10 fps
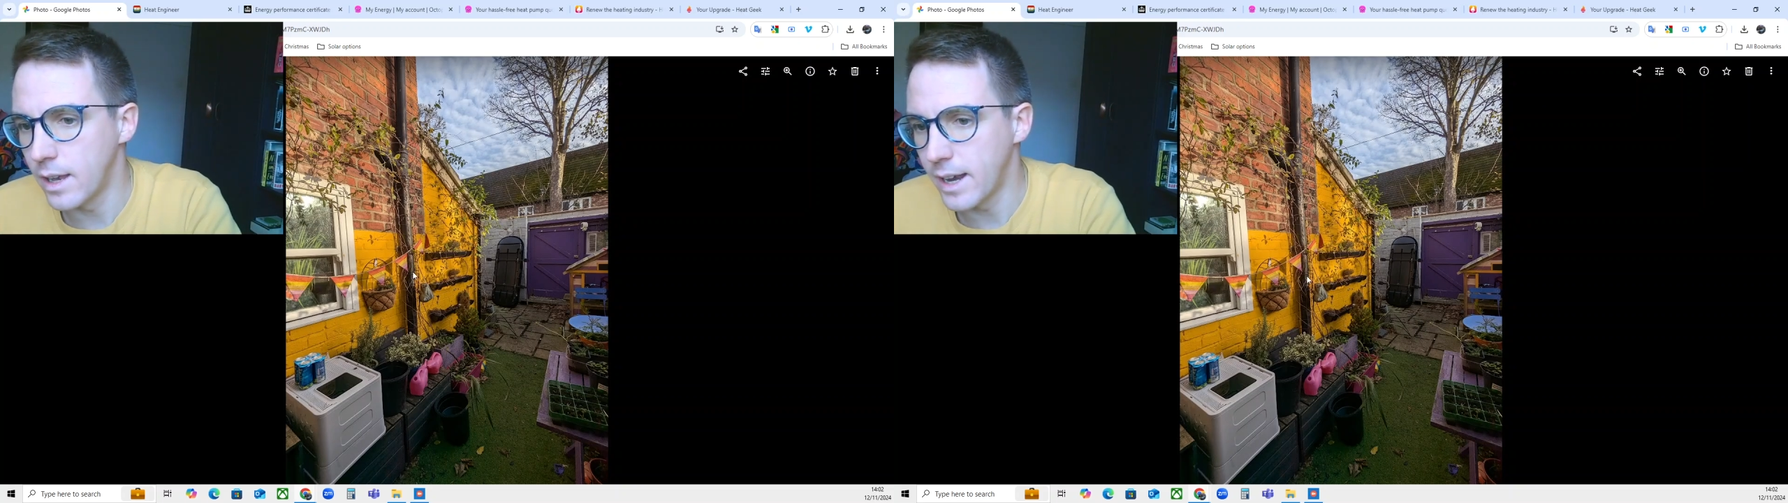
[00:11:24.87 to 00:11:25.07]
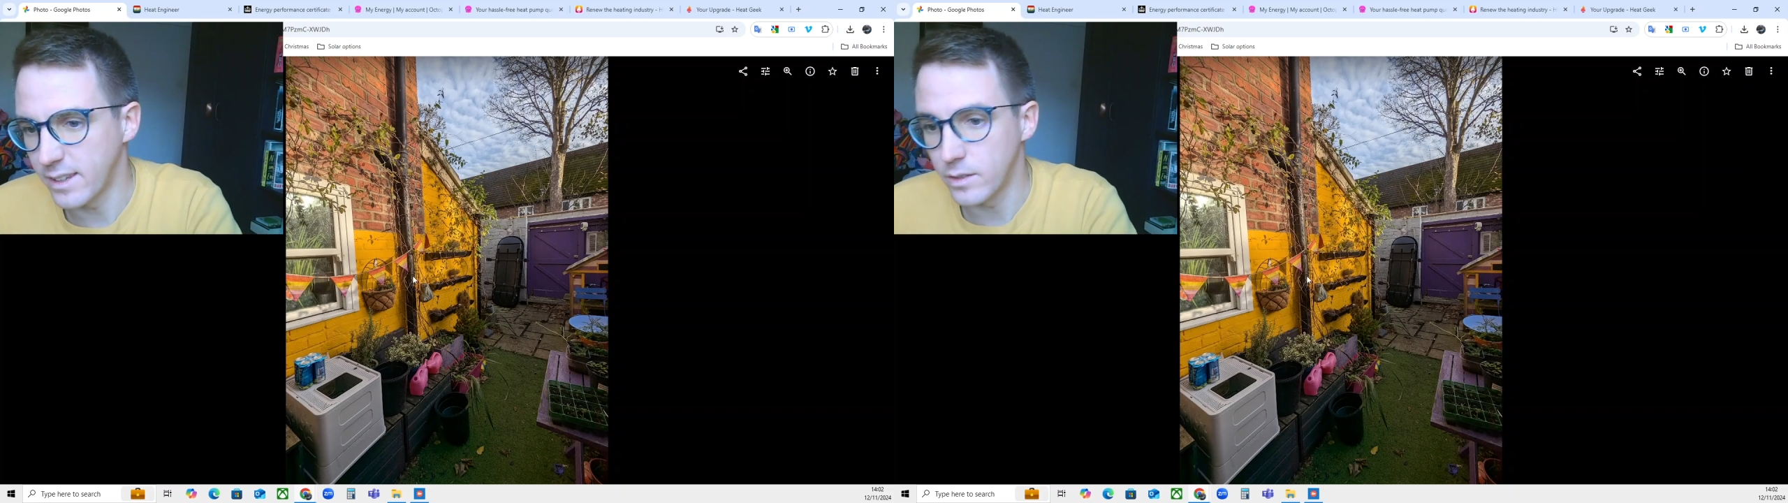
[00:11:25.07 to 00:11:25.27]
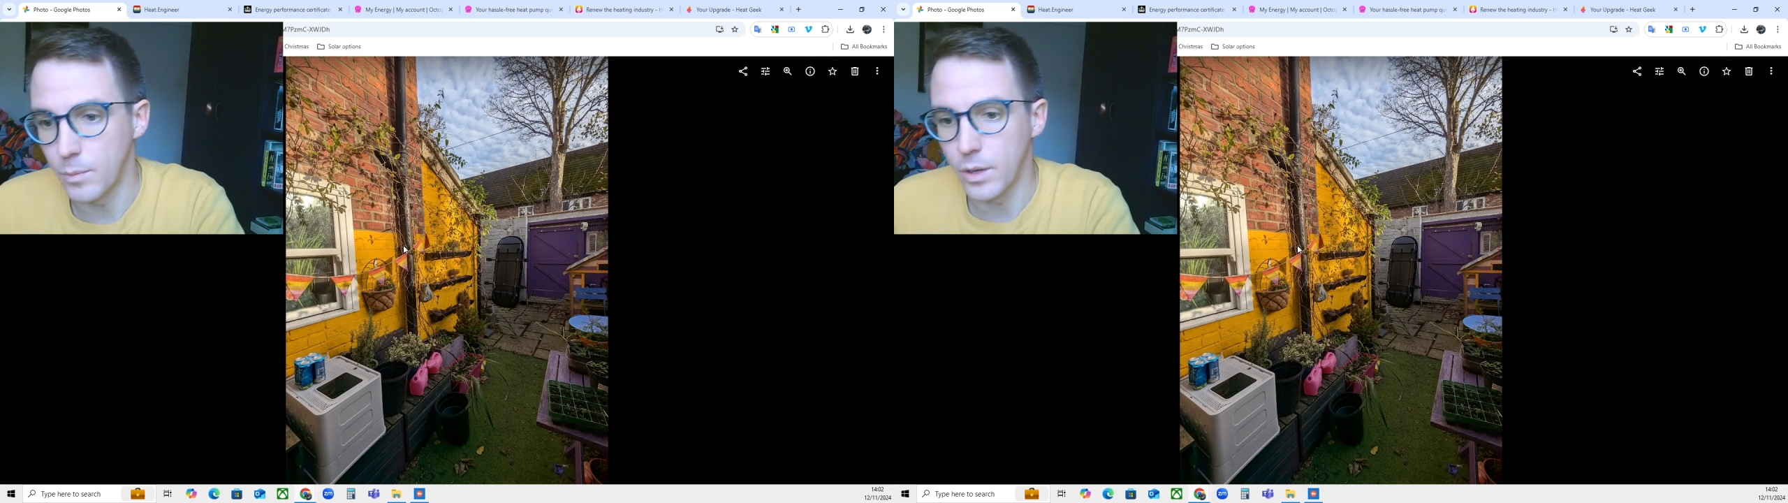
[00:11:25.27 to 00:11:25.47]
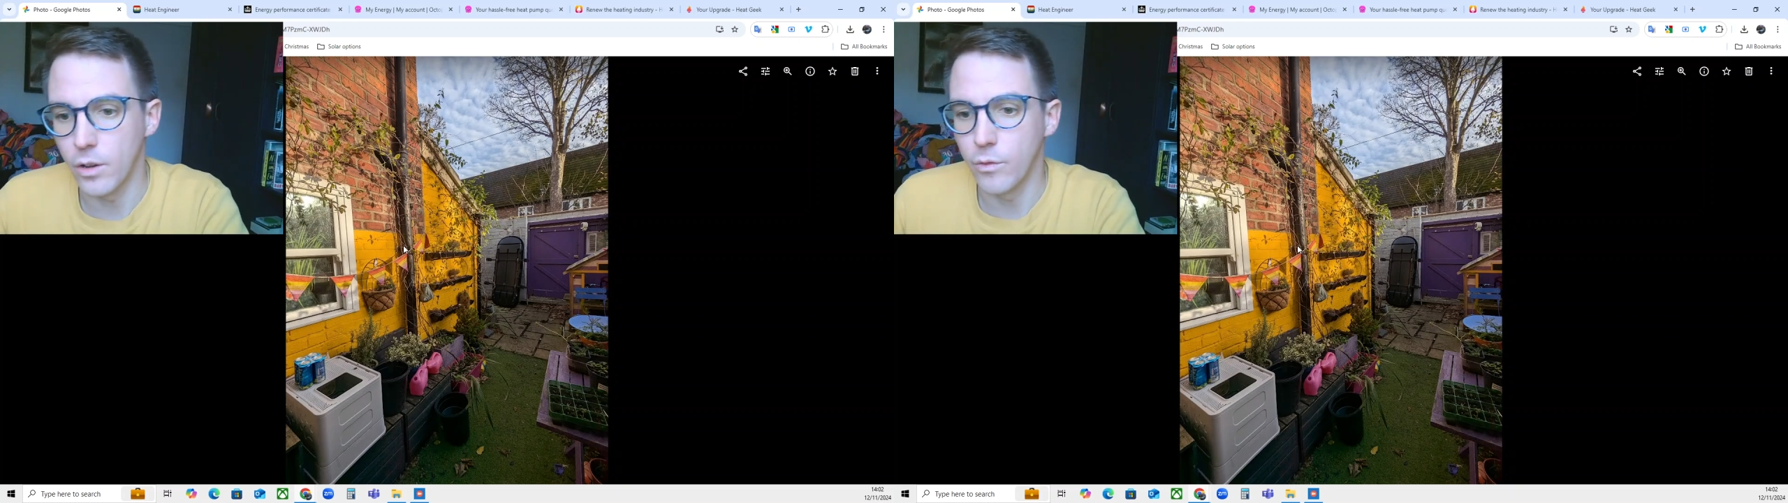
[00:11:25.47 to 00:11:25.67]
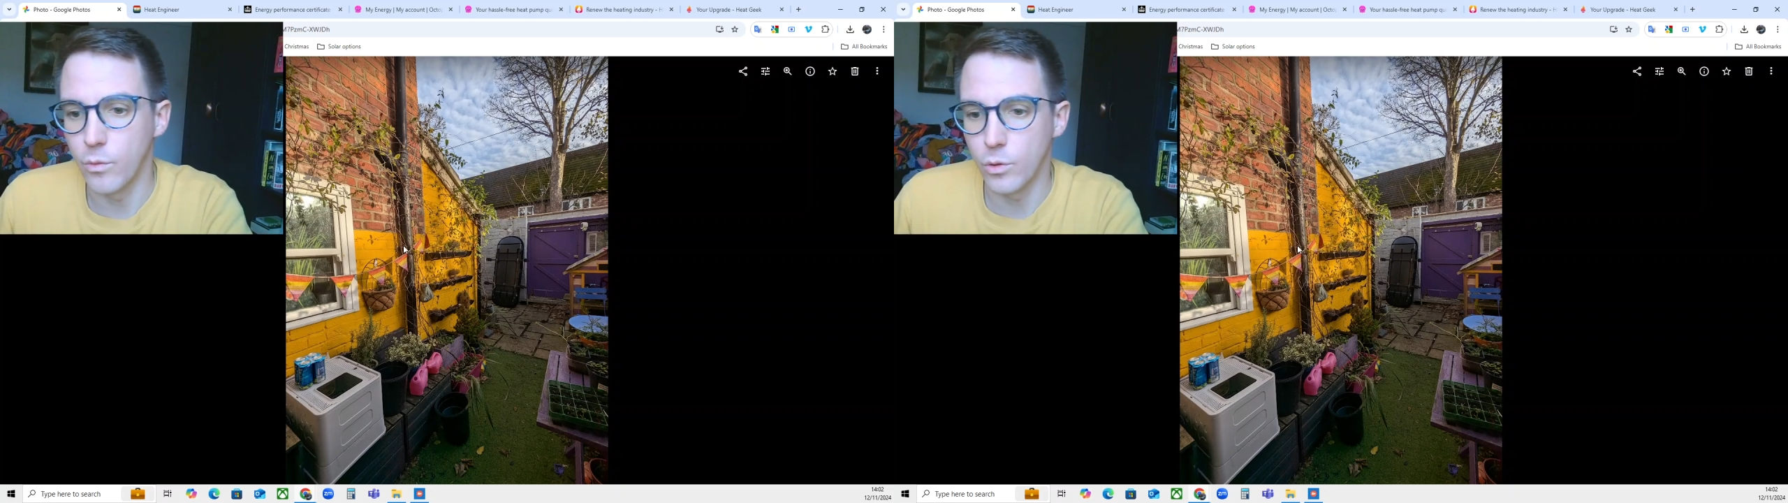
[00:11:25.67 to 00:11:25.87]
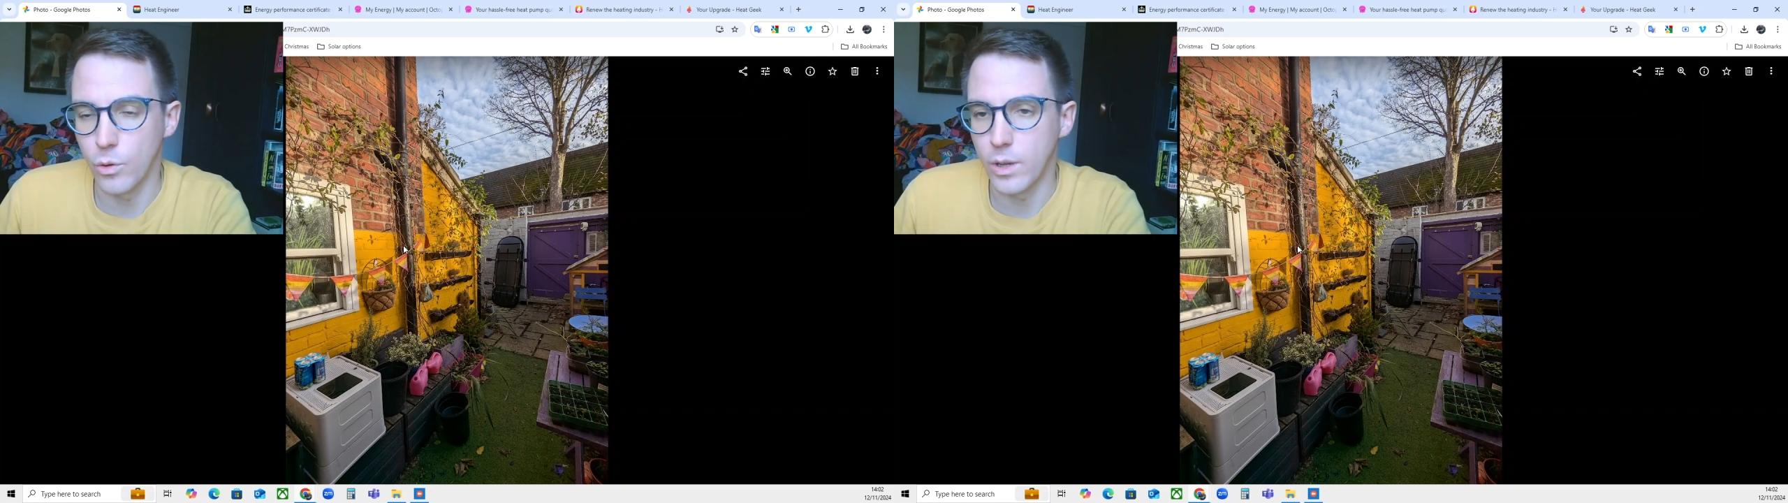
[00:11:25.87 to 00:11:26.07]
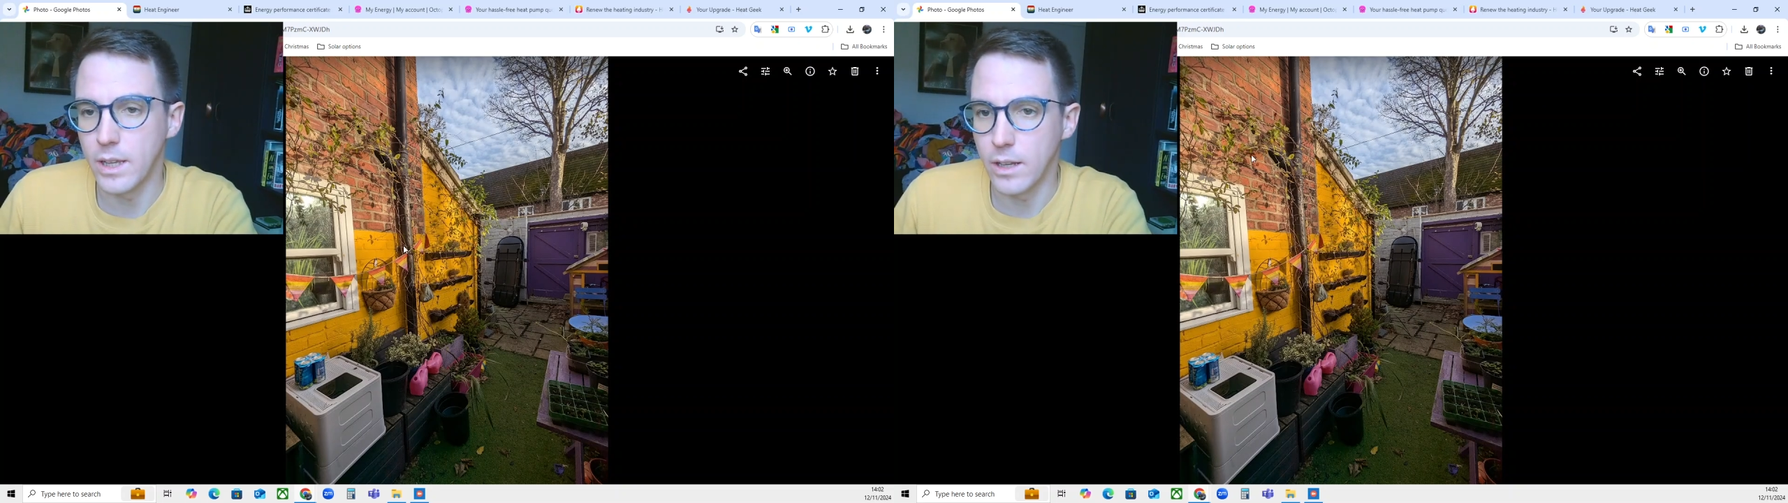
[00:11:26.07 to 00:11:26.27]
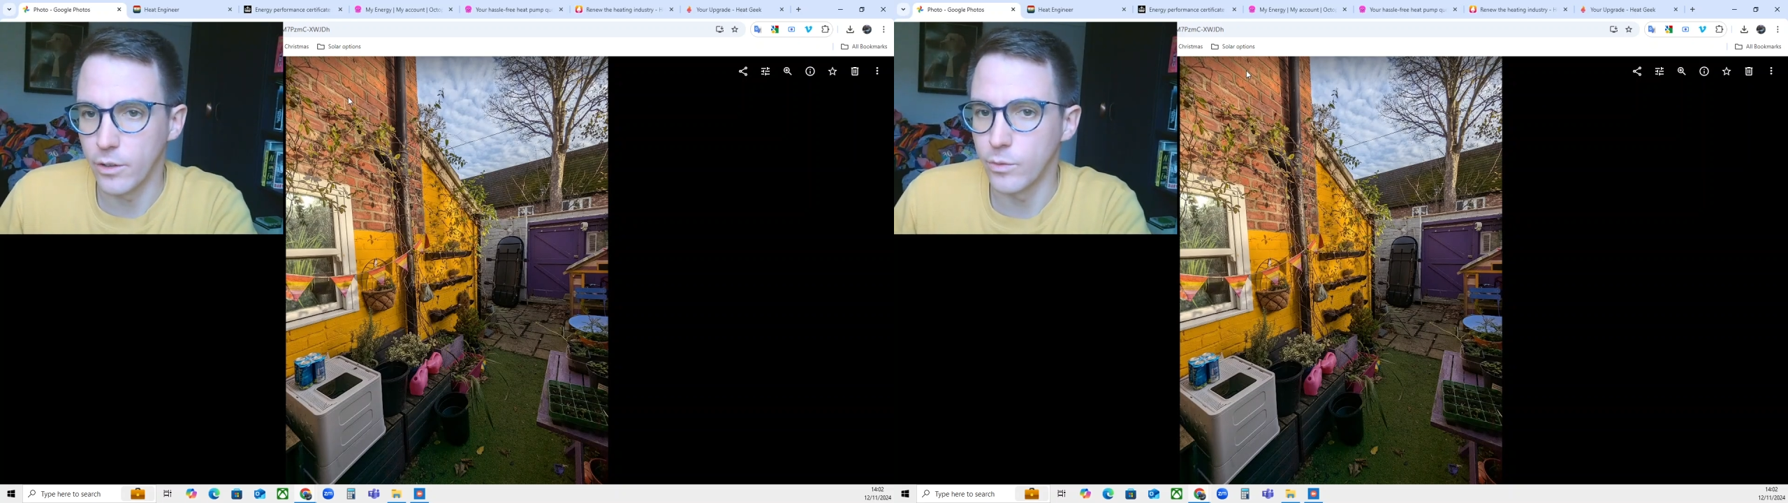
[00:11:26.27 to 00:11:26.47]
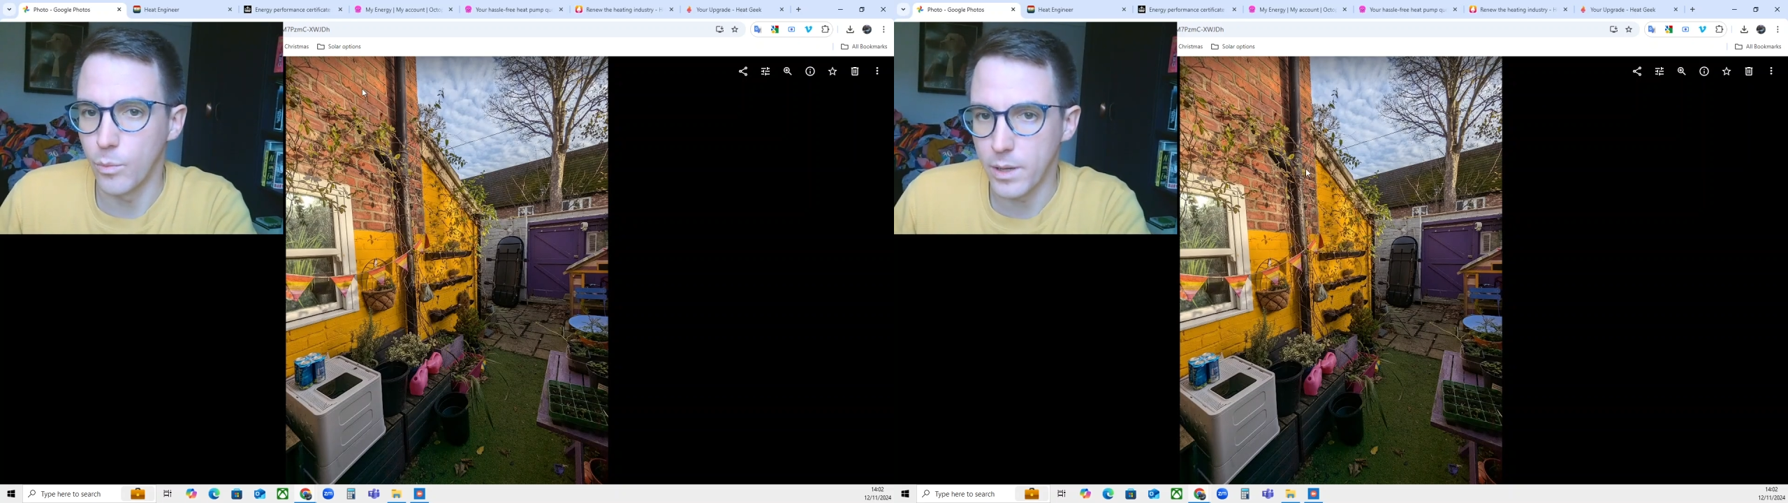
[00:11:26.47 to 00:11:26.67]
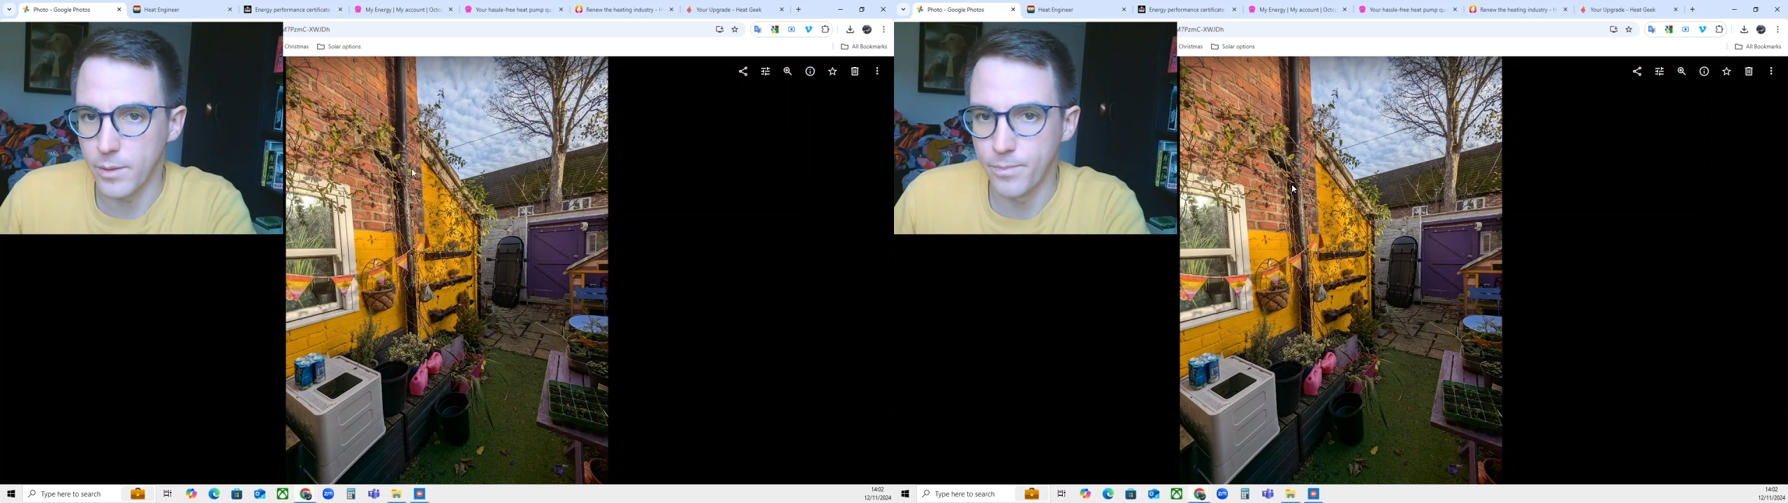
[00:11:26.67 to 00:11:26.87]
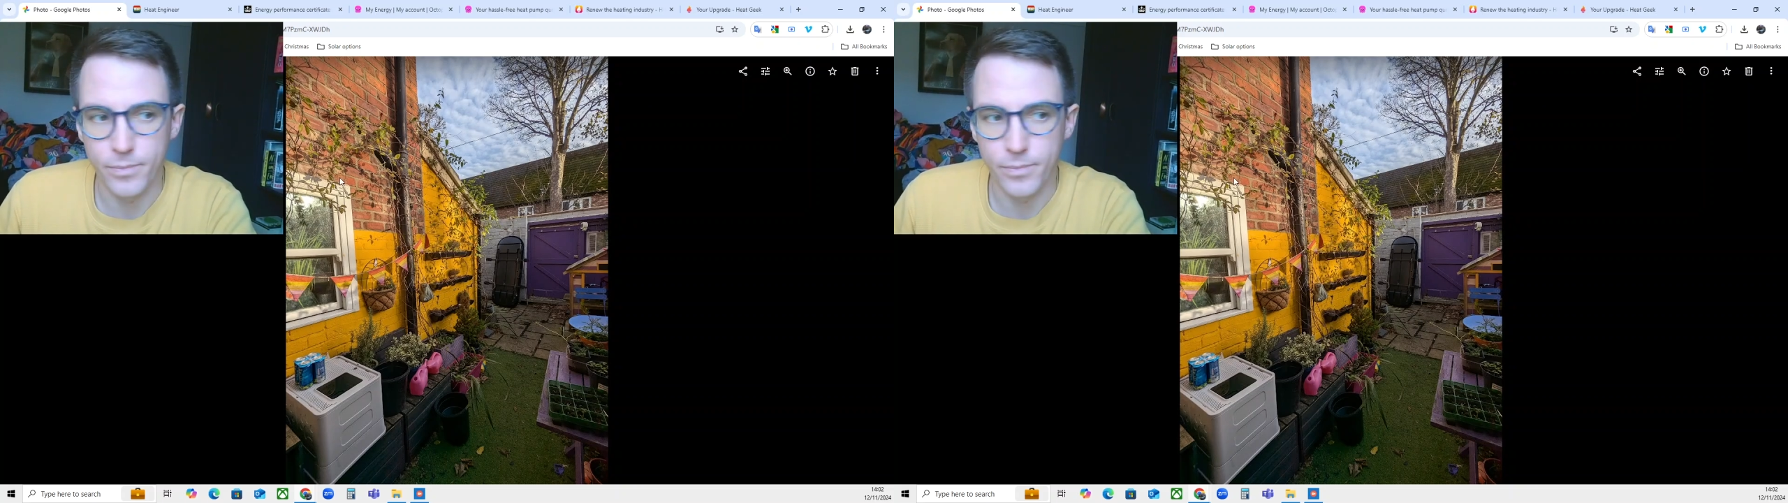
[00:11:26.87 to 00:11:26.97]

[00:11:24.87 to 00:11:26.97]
an estimate of what your heat loss will be?